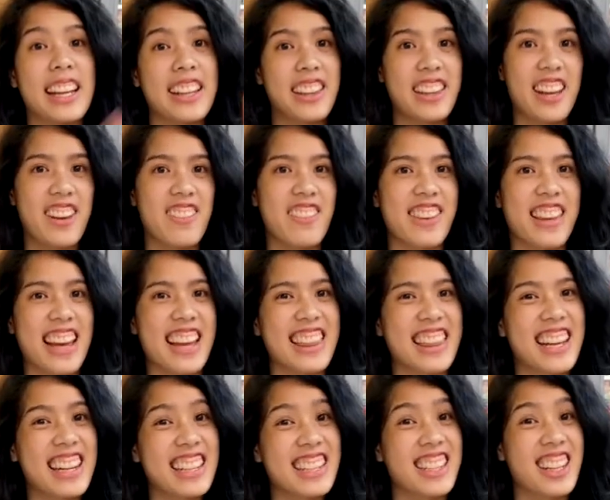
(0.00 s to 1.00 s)
At the end of the
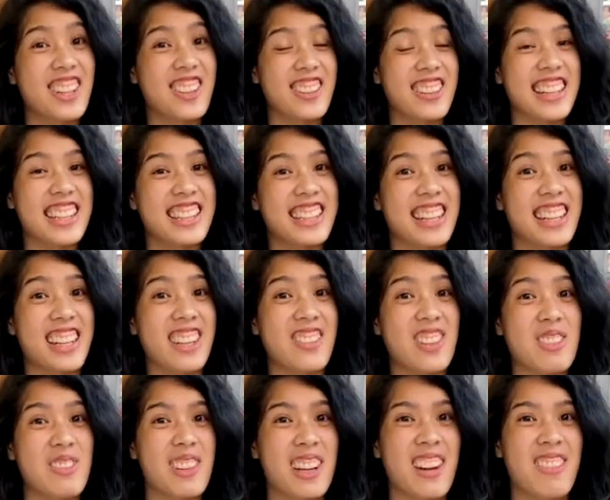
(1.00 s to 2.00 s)
day, we
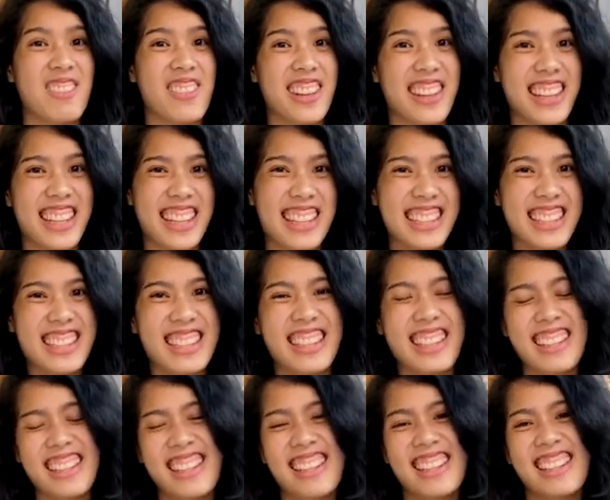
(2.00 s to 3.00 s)
want to release this book
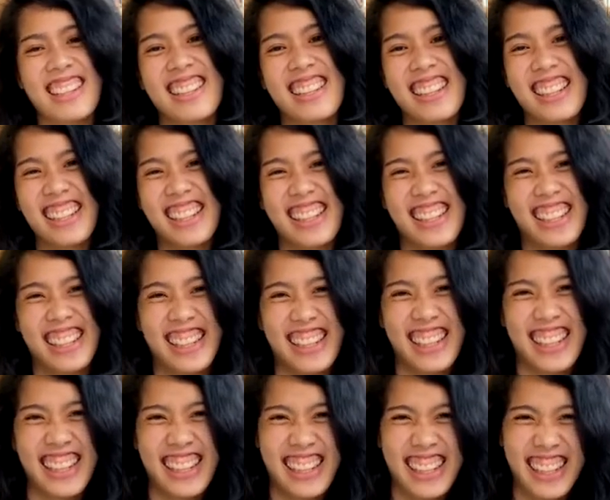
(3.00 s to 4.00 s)
to uplift a local
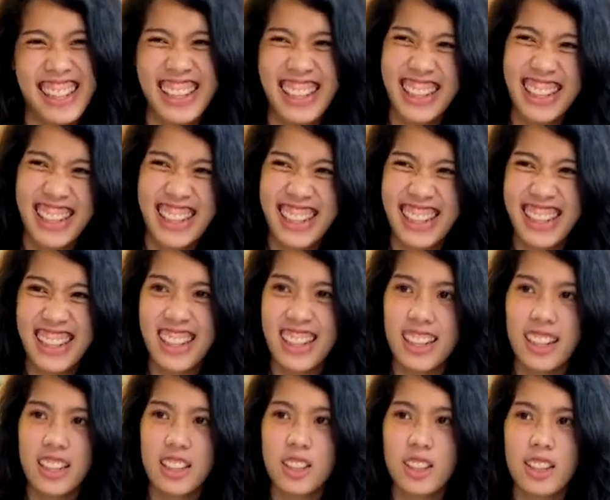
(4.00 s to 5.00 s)
South Sound author.
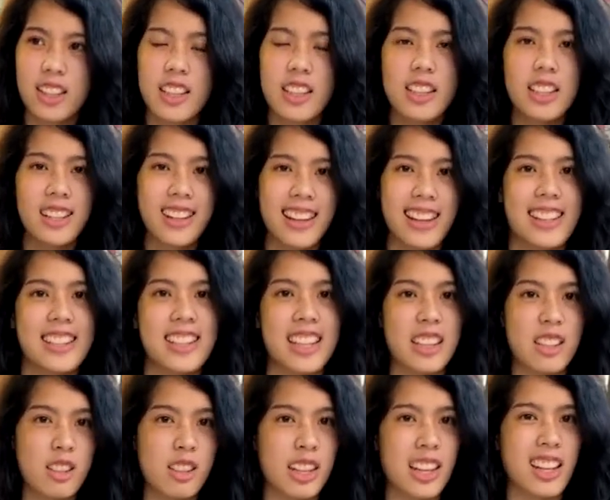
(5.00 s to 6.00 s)
And
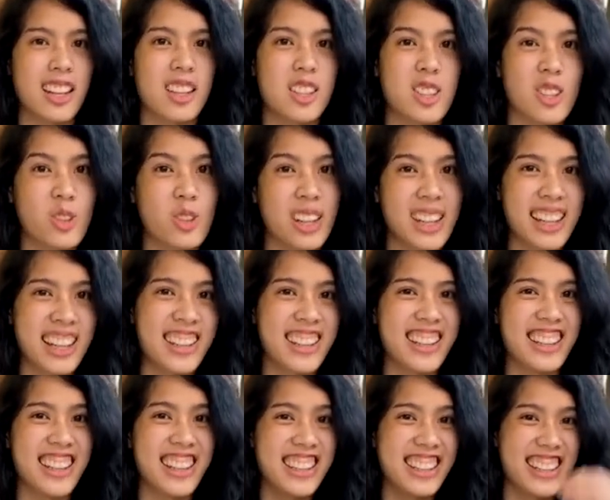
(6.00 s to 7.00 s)
selfishly, I want to
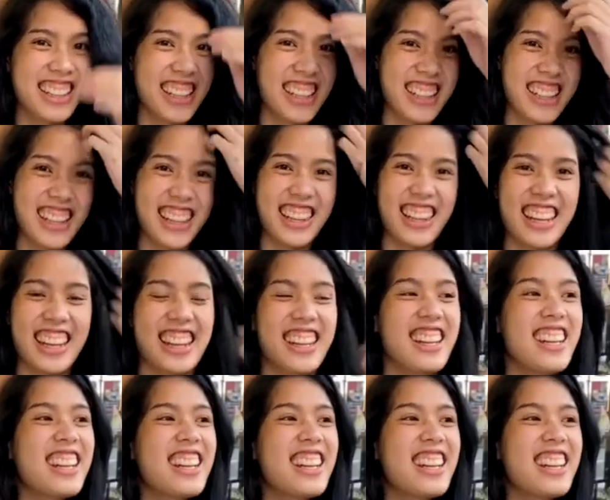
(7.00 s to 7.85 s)
educate the public about